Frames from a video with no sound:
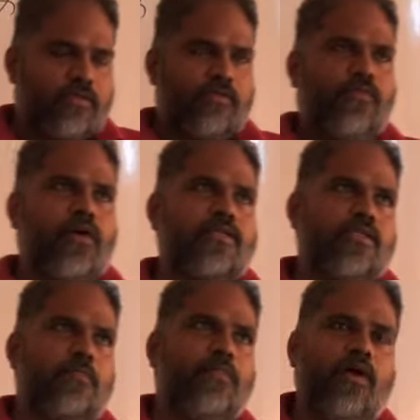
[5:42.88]
For
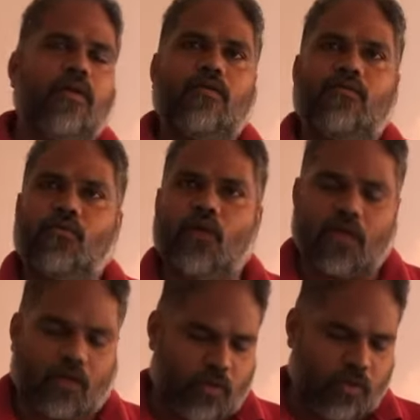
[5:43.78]
example,
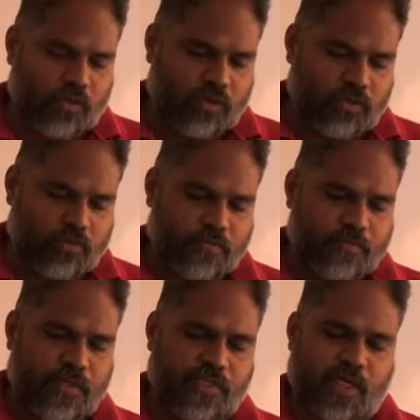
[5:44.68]
woolen cloth
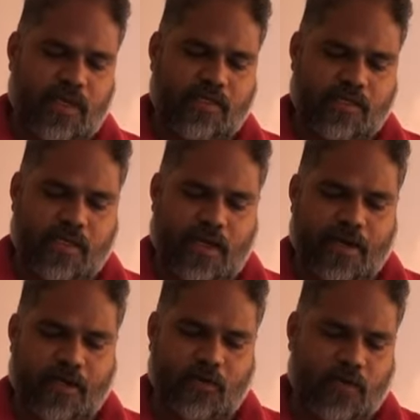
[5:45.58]
possess
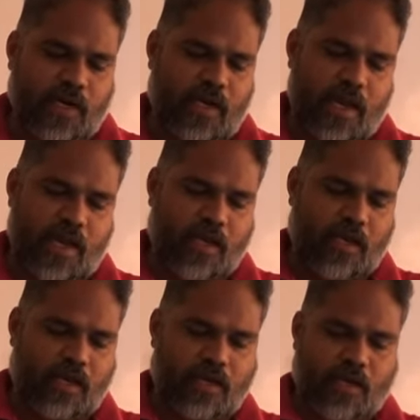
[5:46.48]
greater
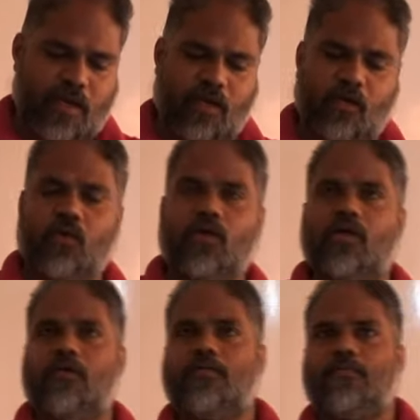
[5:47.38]
utility in
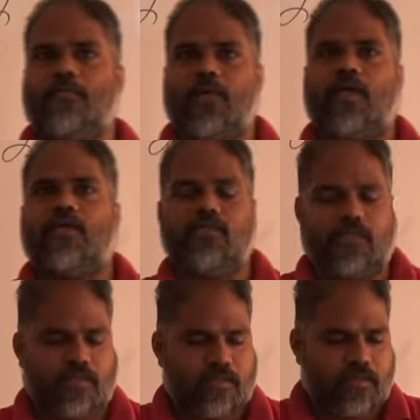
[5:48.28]
colder
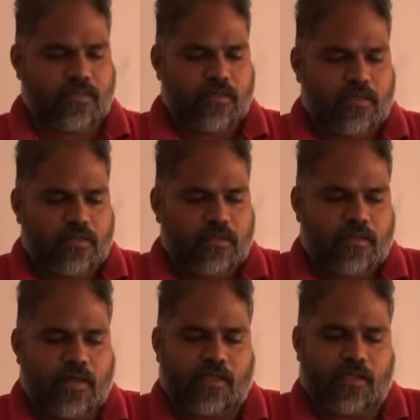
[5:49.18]
place
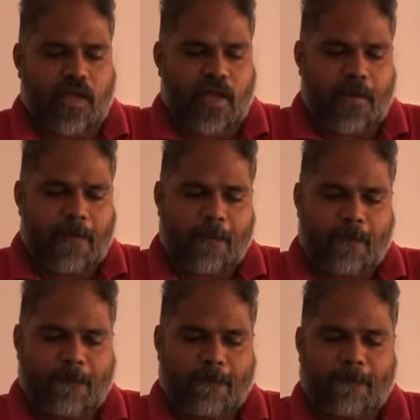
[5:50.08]
rather than
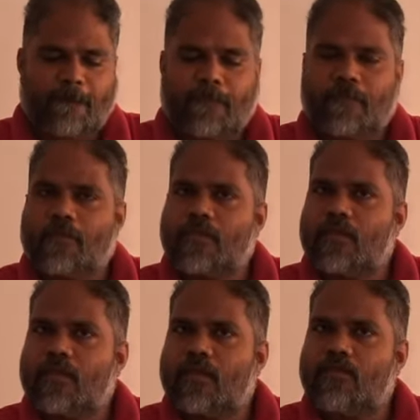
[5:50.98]

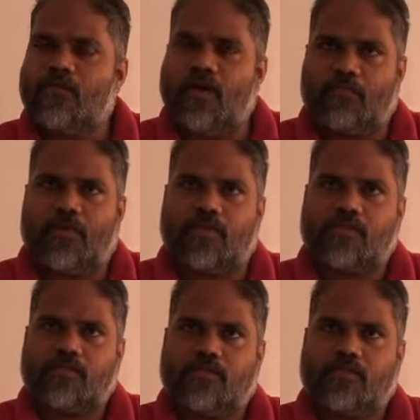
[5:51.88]
warm place.